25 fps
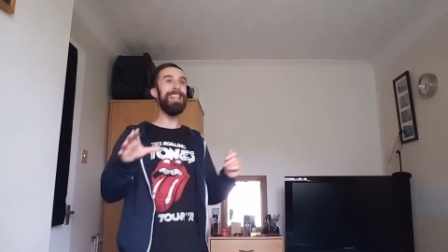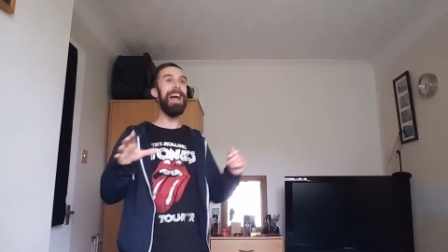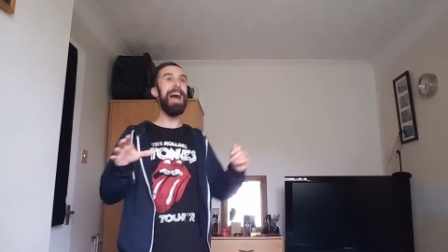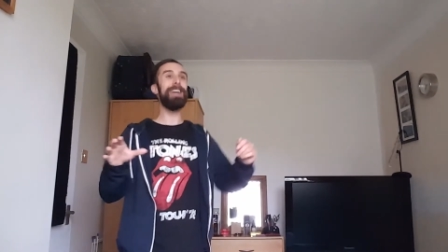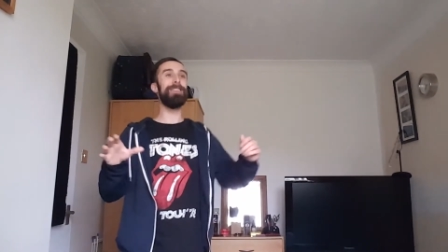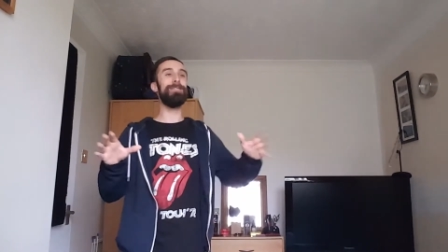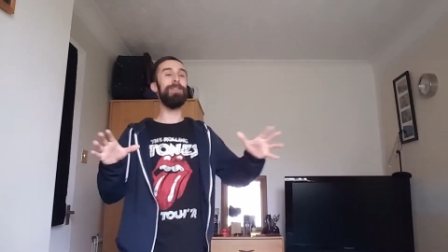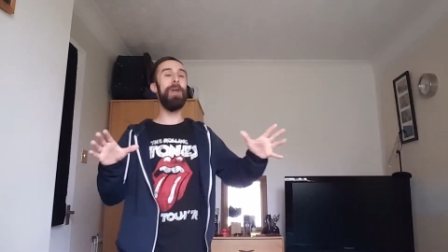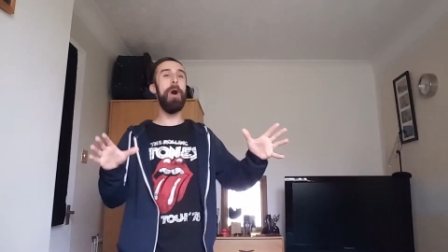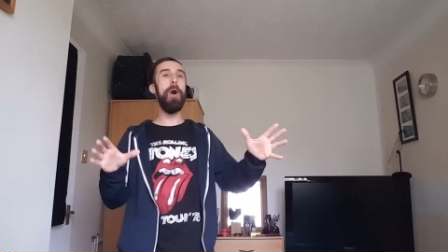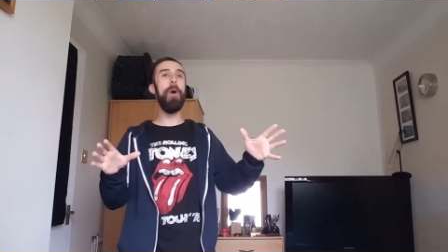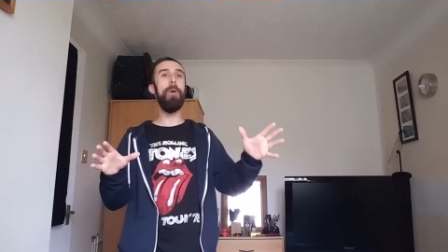
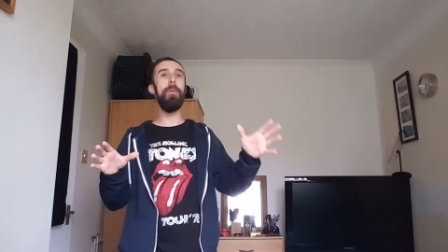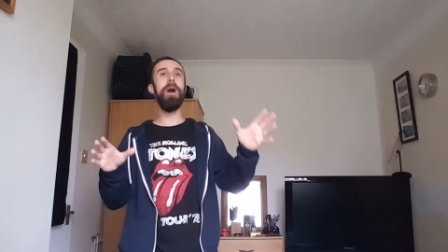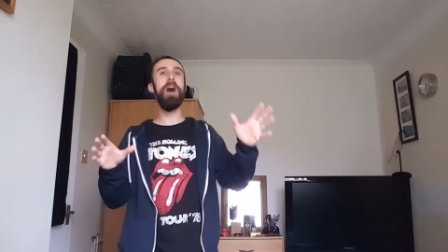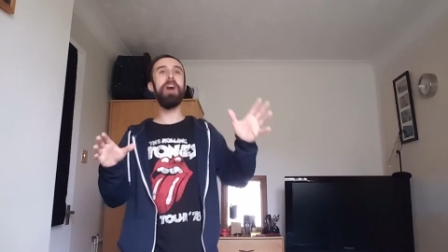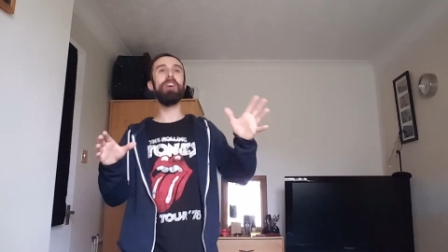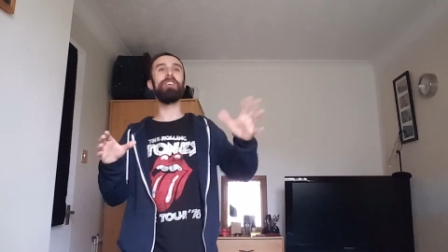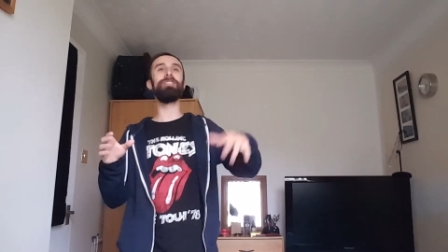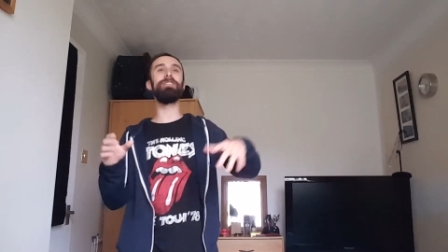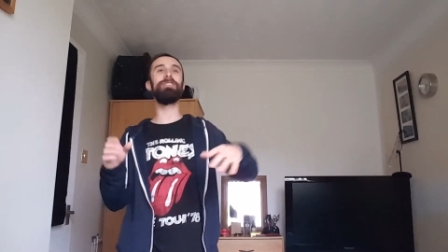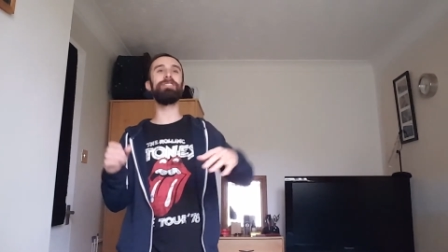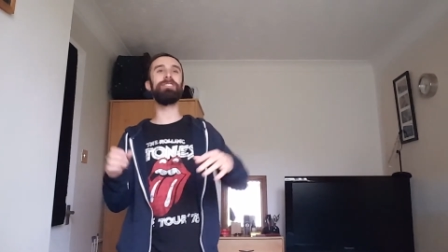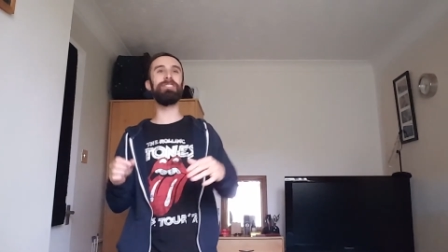like no
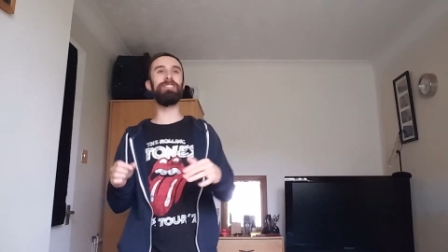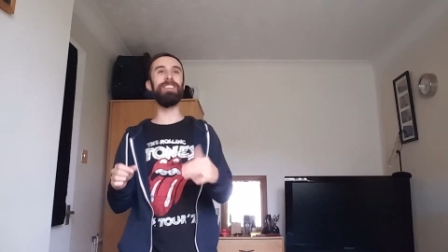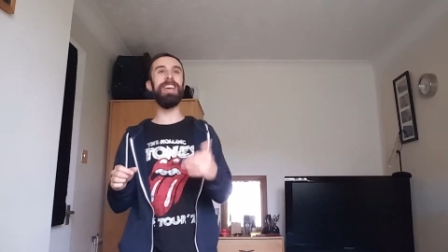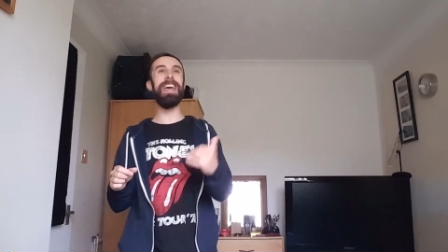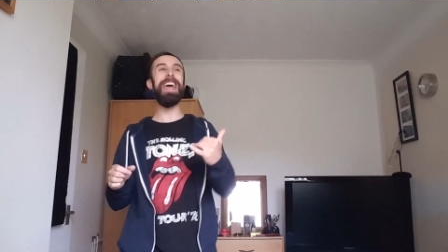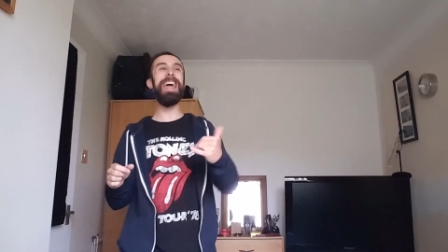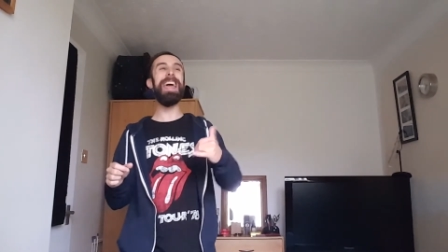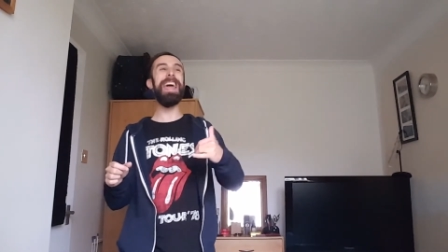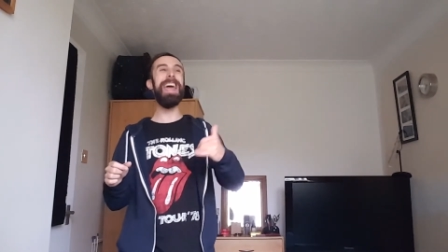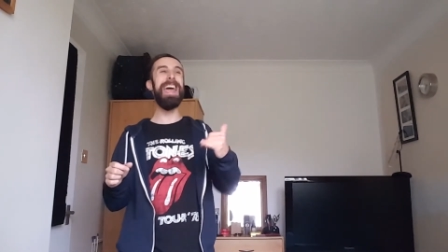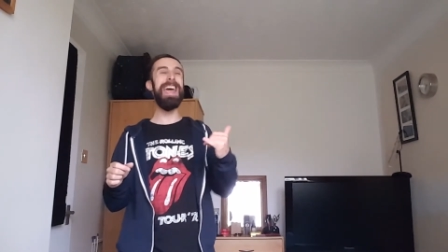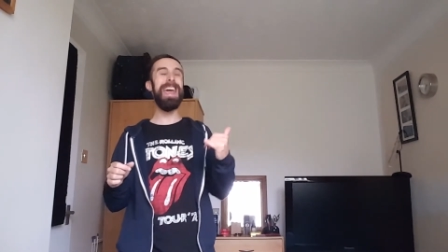one could
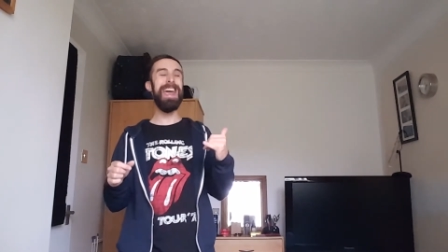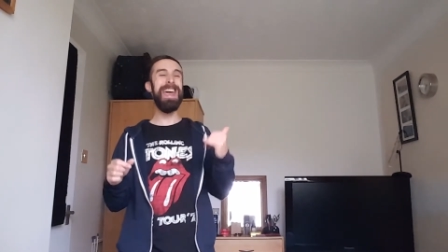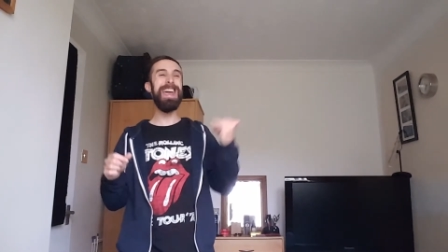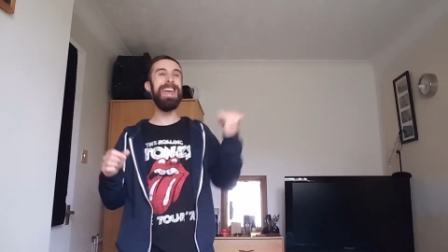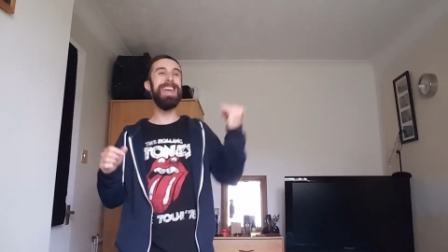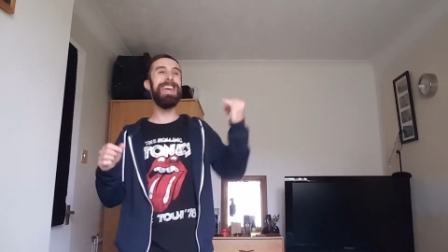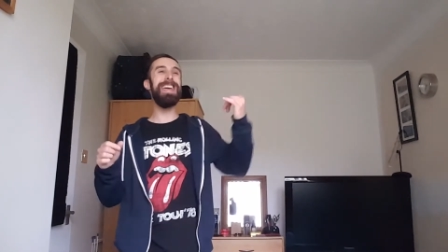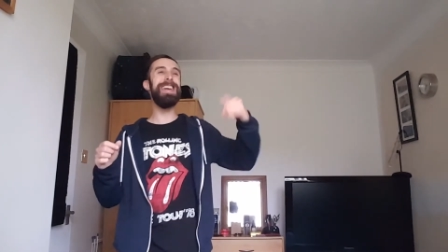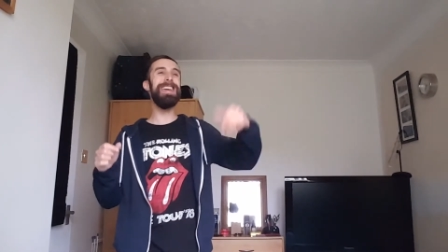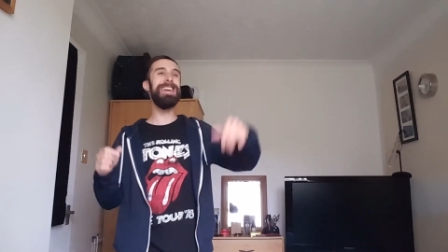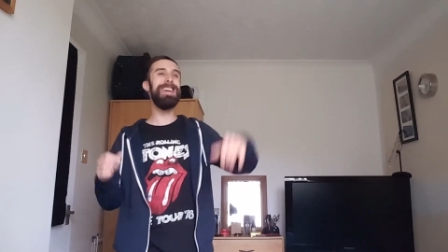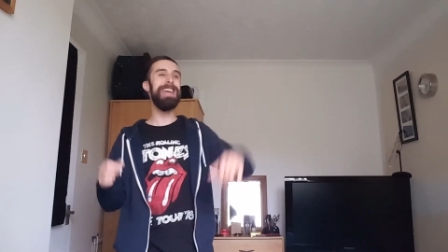
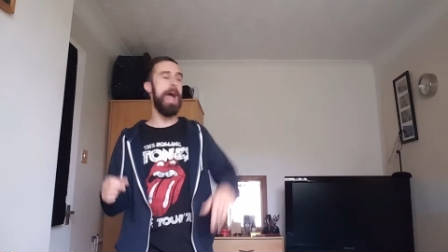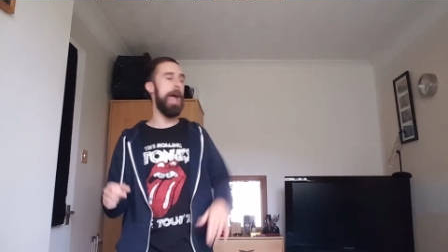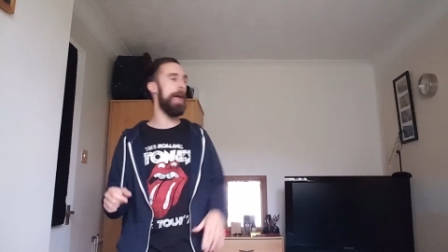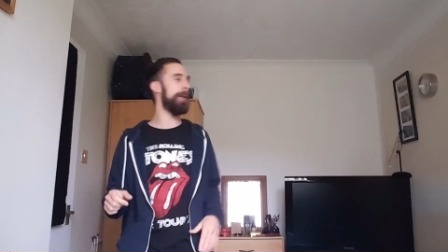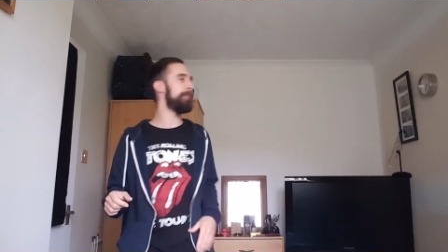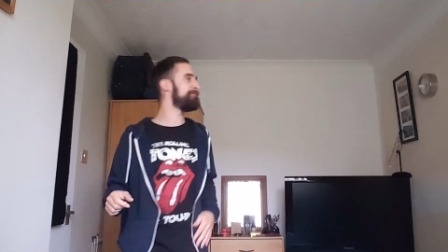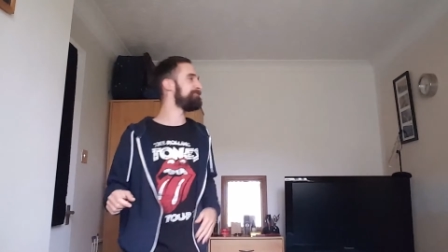see.